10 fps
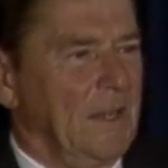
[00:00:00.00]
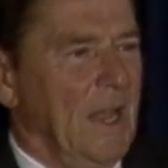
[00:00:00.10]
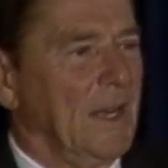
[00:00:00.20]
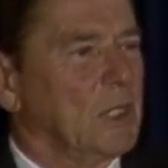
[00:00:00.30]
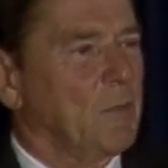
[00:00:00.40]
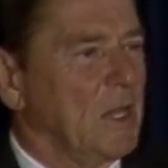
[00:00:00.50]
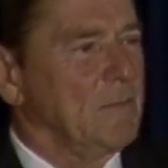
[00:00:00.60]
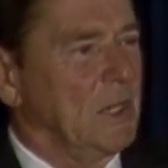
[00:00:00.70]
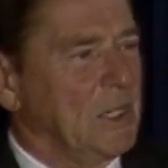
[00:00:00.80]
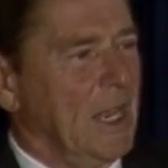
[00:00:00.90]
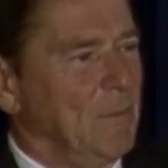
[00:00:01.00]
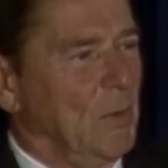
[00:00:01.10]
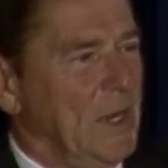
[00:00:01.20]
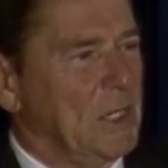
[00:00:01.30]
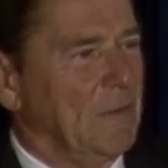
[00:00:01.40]
not expressed much
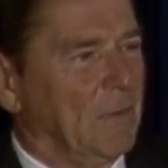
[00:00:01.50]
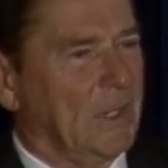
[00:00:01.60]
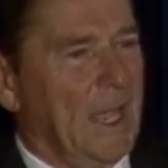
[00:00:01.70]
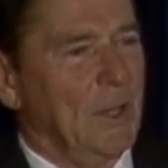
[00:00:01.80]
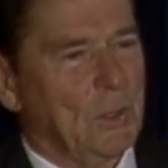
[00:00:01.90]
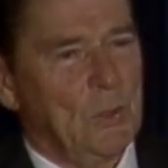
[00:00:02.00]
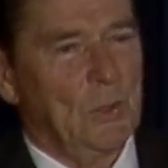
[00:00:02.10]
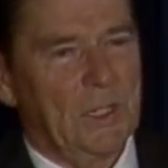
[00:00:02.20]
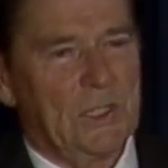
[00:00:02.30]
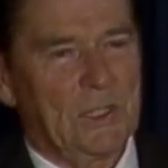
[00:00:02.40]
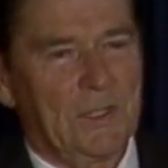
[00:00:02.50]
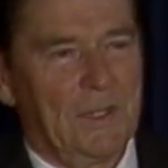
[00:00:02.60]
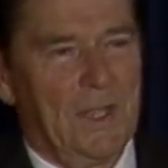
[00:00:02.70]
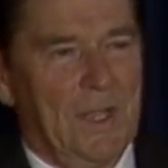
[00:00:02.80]
admiration for Cal Coolidge,